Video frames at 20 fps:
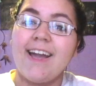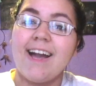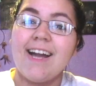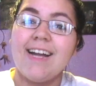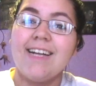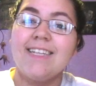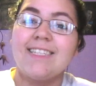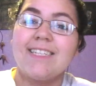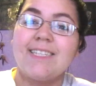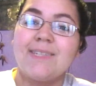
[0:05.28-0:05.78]

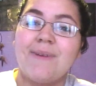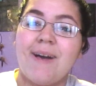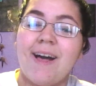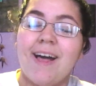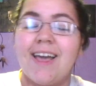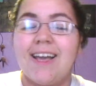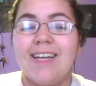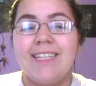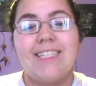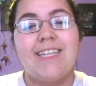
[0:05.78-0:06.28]
guys, it's
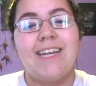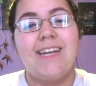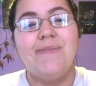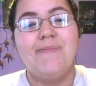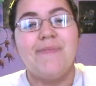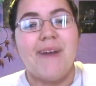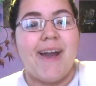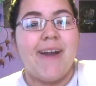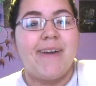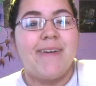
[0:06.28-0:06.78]
Molly and today
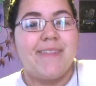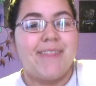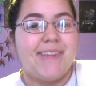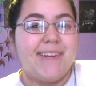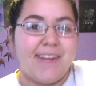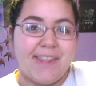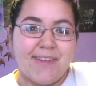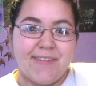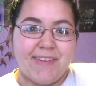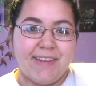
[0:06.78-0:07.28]
I'm back with
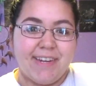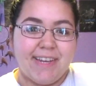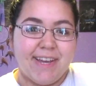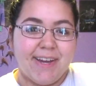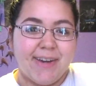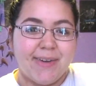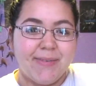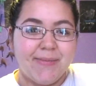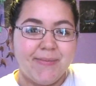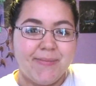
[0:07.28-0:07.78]
another
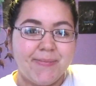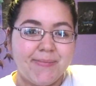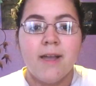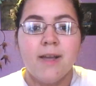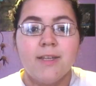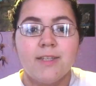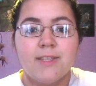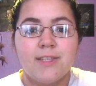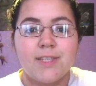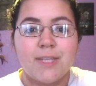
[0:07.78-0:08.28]
video.
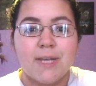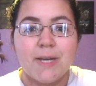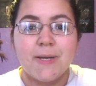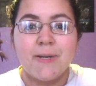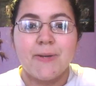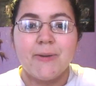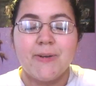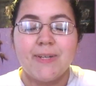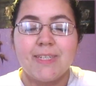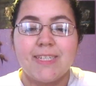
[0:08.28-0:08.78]

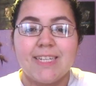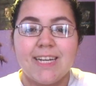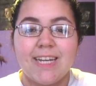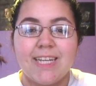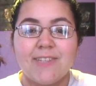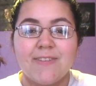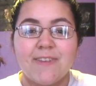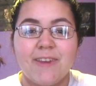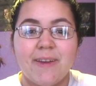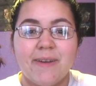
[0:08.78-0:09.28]
So
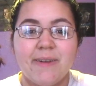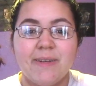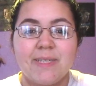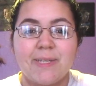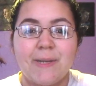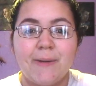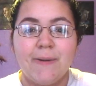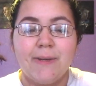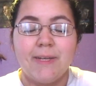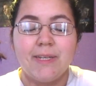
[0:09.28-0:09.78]
today's video is
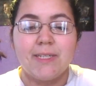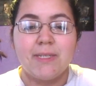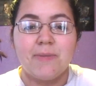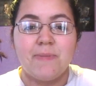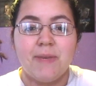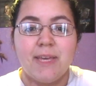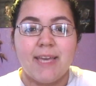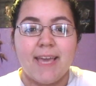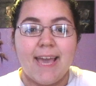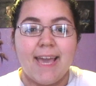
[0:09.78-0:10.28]
going to
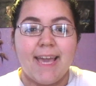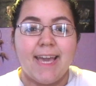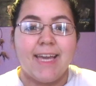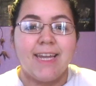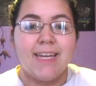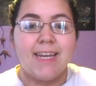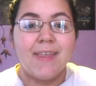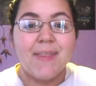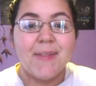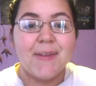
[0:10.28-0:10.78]
be
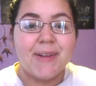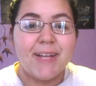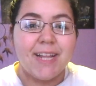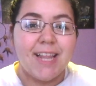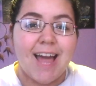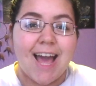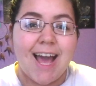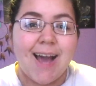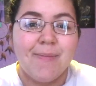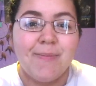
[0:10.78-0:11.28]
another
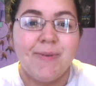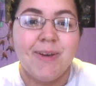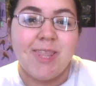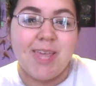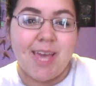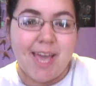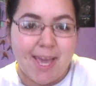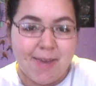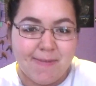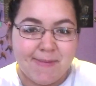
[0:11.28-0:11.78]
collab with
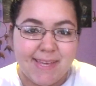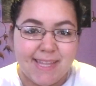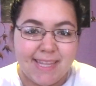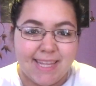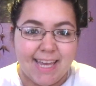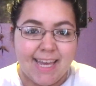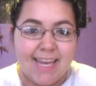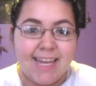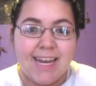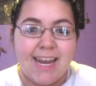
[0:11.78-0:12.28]
Amy
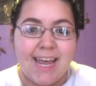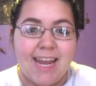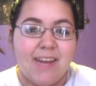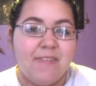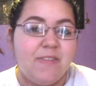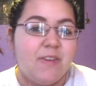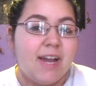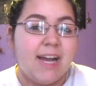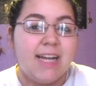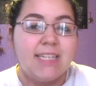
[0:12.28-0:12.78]
Lynn, and
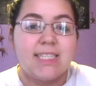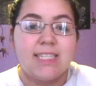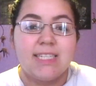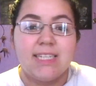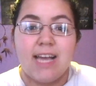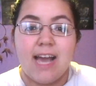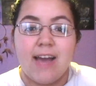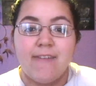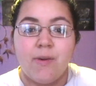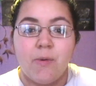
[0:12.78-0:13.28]
if you guys
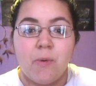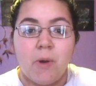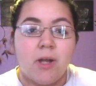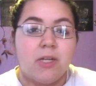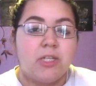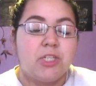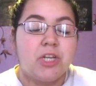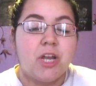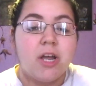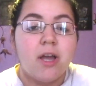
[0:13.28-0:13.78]
haven't
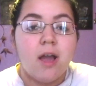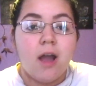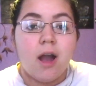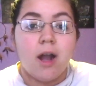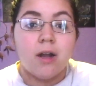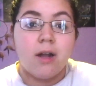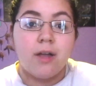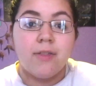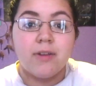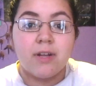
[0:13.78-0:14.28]
watched
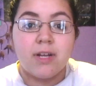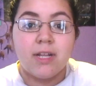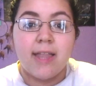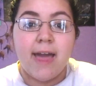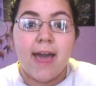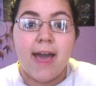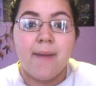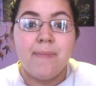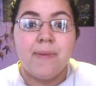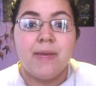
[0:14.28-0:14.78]
our other
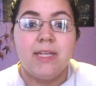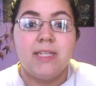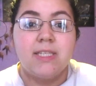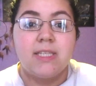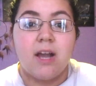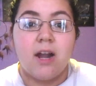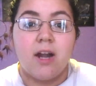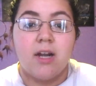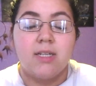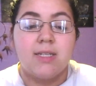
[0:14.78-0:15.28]
collab,
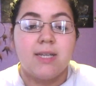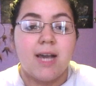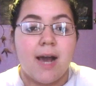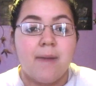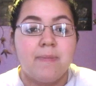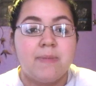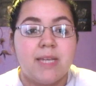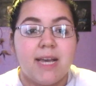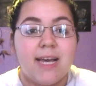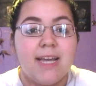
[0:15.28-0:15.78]
it's our
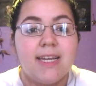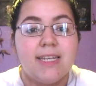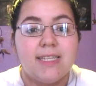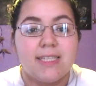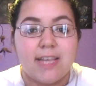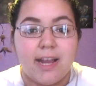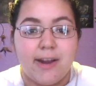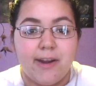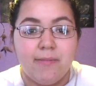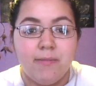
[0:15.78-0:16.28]
top 10
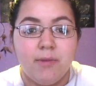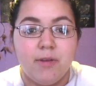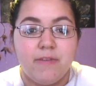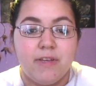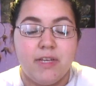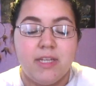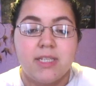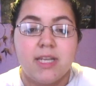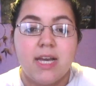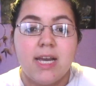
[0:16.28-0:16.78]
scary
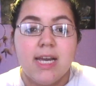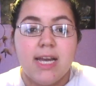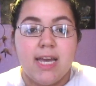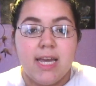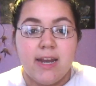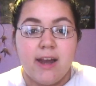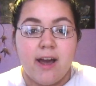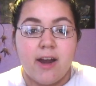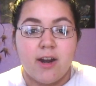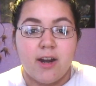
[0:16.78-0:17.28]
movies
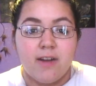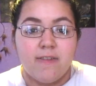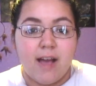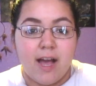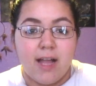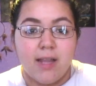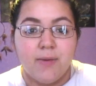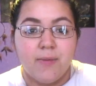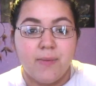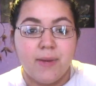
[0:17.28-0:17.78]
in honor of
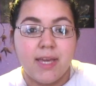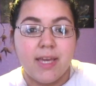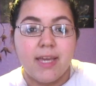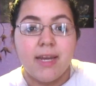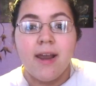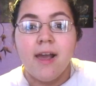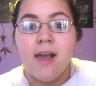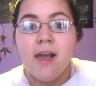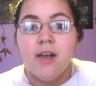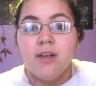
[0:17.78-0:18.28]

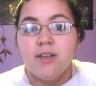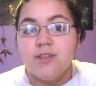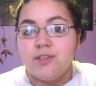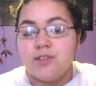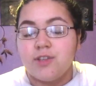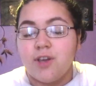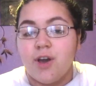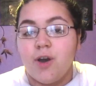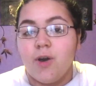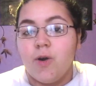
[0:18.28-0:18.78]
Halloween,
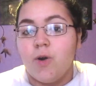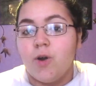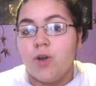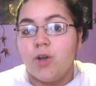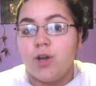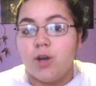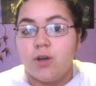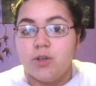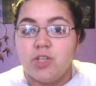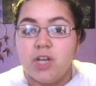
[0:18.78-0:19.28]
so
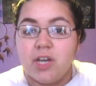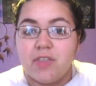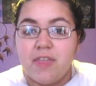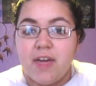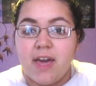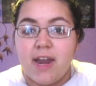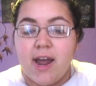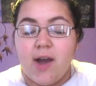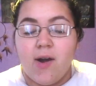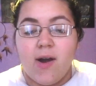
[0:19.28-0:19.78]
go check
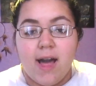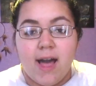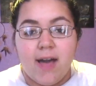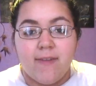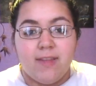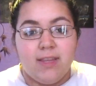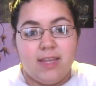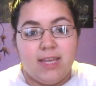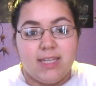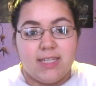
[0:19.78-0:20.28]
that out. I
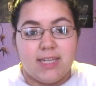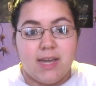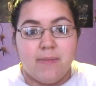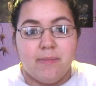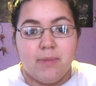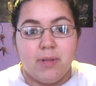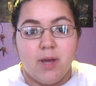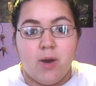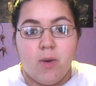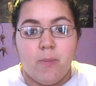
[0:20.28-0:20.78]
have it linked
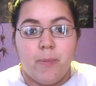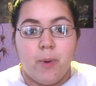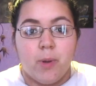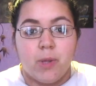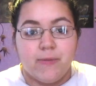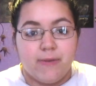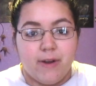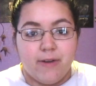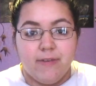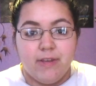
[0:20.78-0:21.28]
down below,
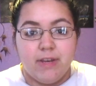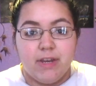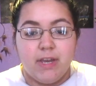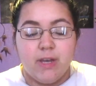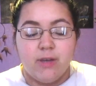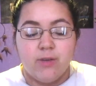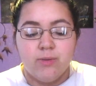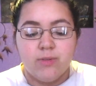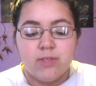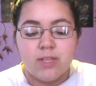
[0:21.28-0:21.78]
both of our
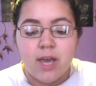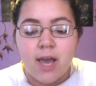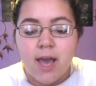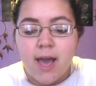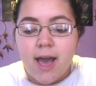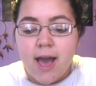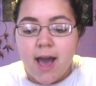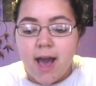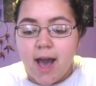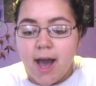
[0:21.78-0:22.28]
videos.
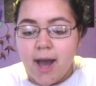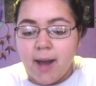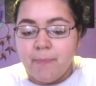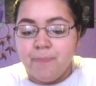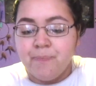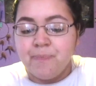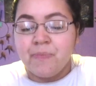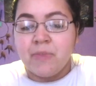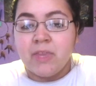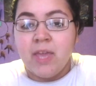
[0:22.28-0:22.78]

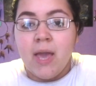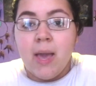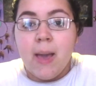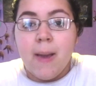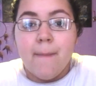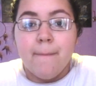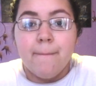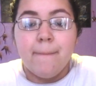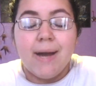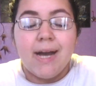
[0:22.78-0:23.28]

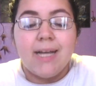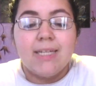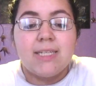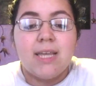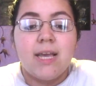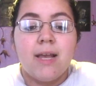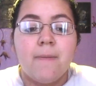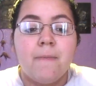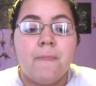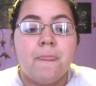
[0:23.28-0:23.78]

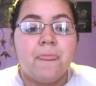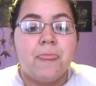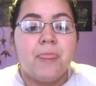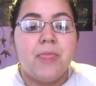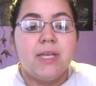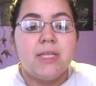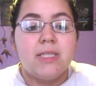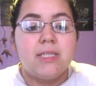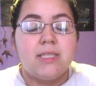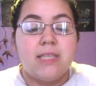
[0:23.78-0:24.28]
But
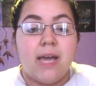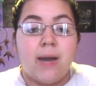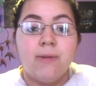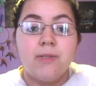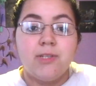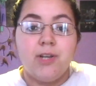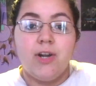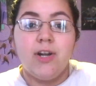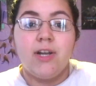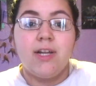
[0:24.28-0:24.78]
that
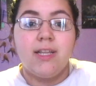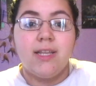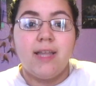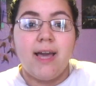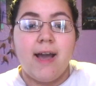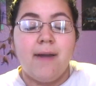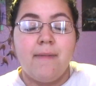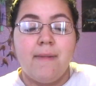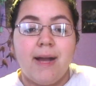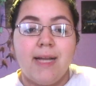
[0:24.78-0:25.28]
was her
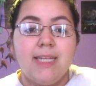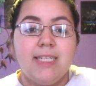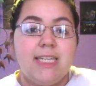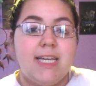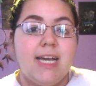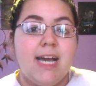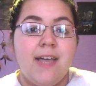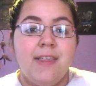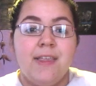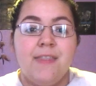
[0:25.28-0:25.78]
collab
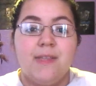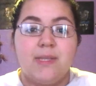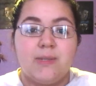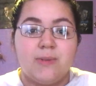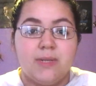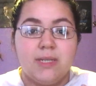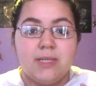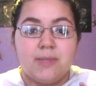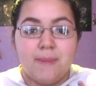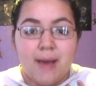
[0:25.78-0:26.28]
idea, and then this
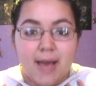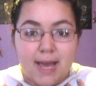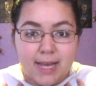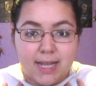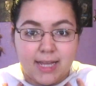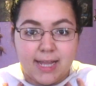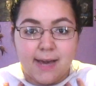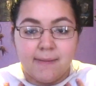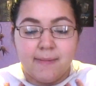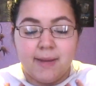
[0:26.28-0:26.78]
one is my
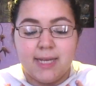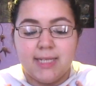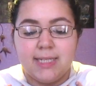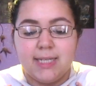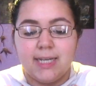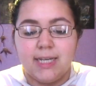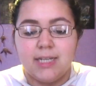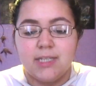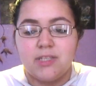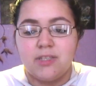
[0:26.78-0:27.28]
collab
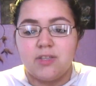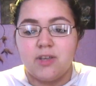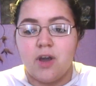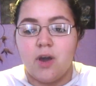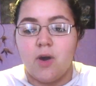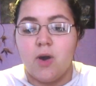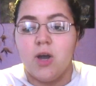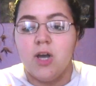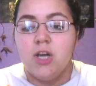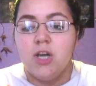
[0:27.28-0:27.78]
idea. So